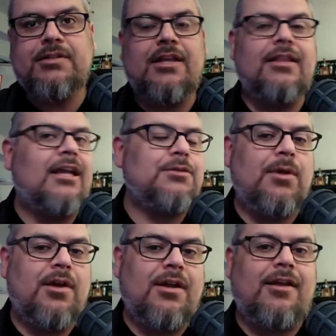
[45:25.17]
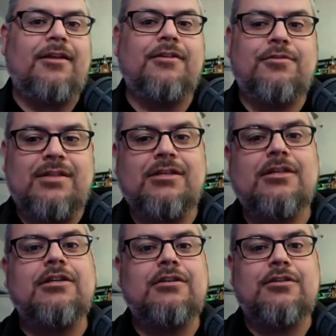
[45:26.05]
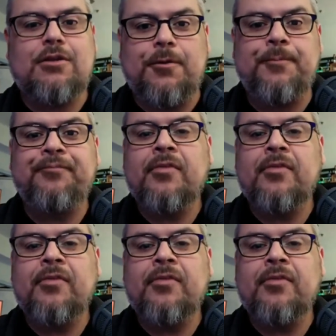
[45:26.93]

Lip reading: then that's where you're going to transition to